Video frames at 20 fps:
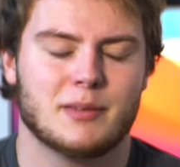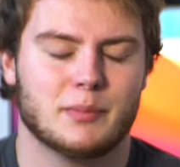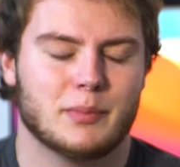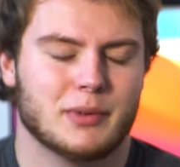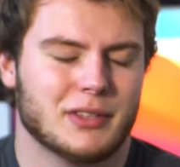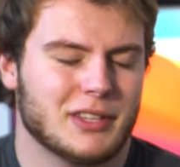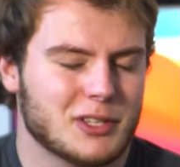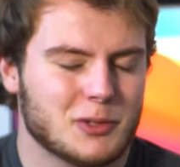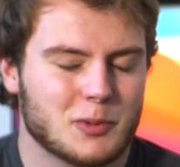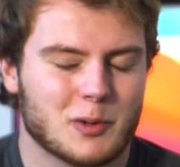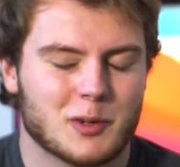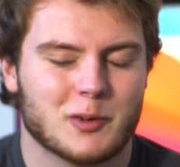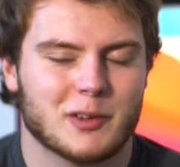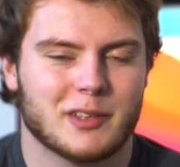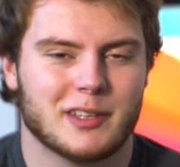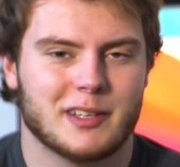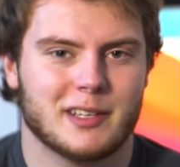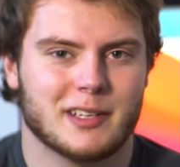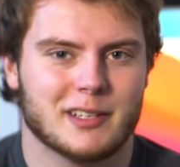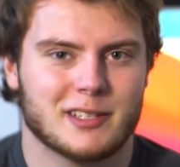But this one
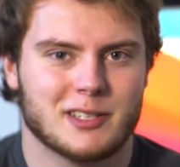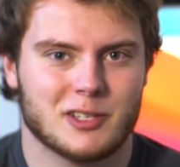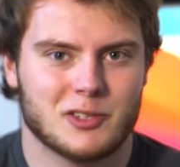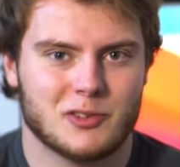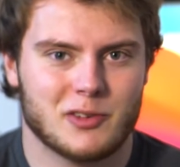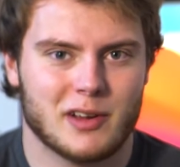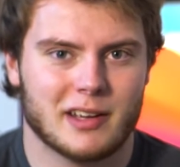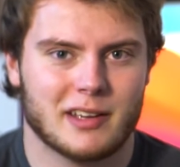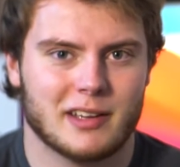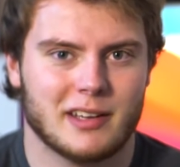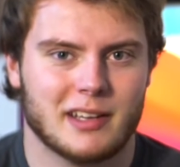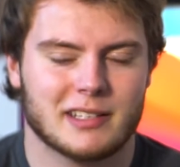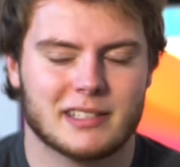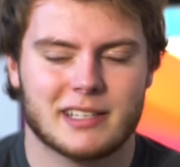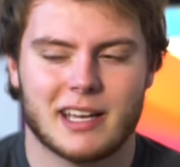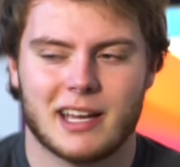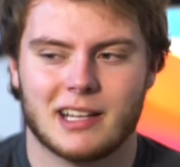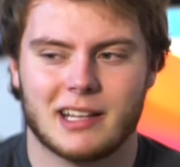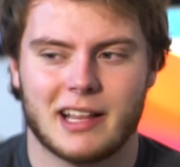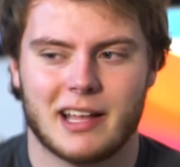really does the trick. It's
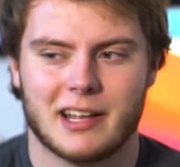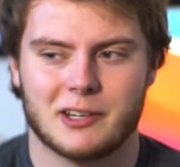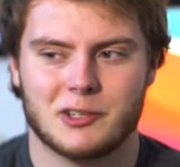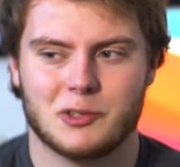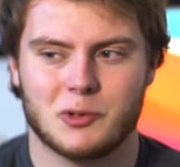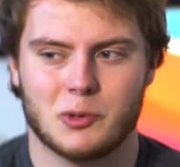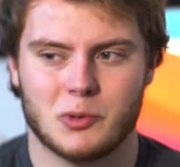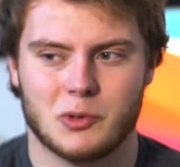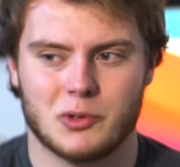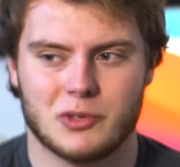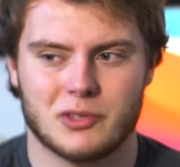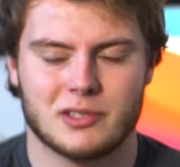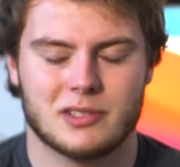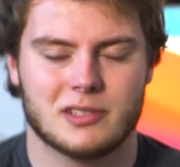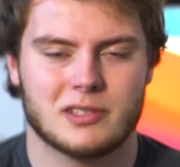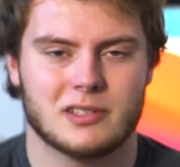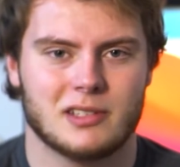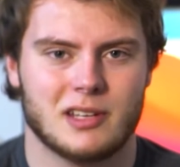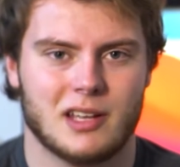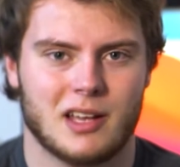got a lot of
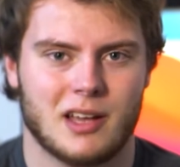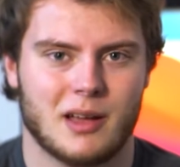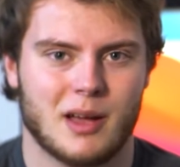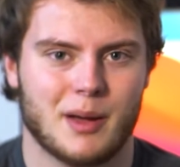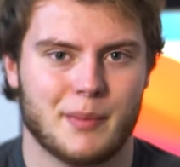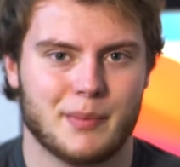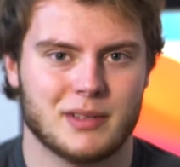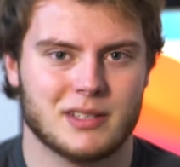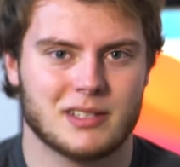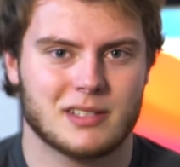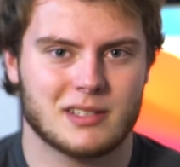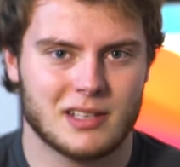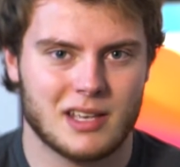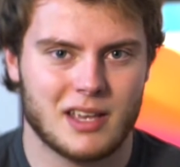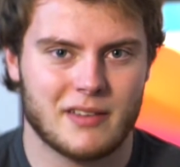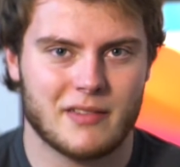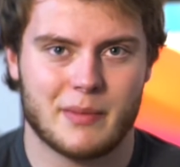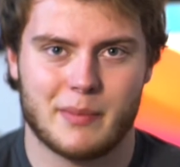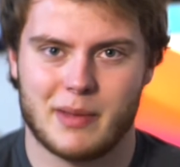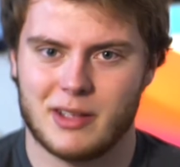tools up its
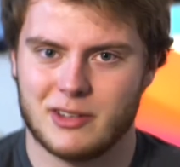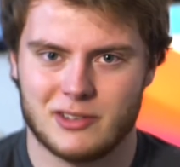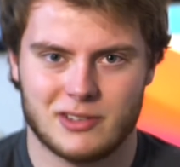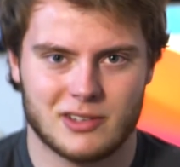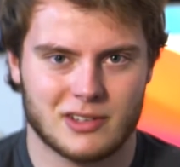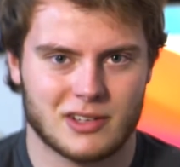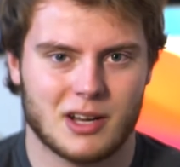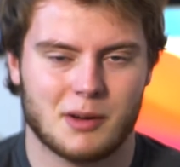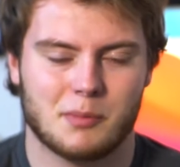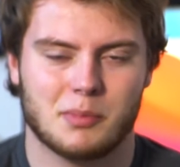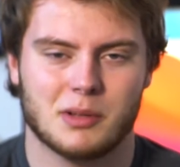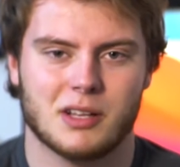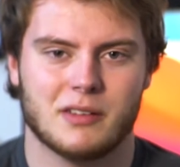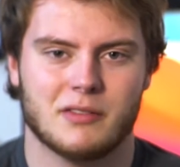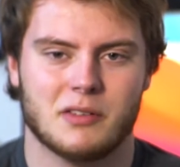sleeve. I mentioned a couple of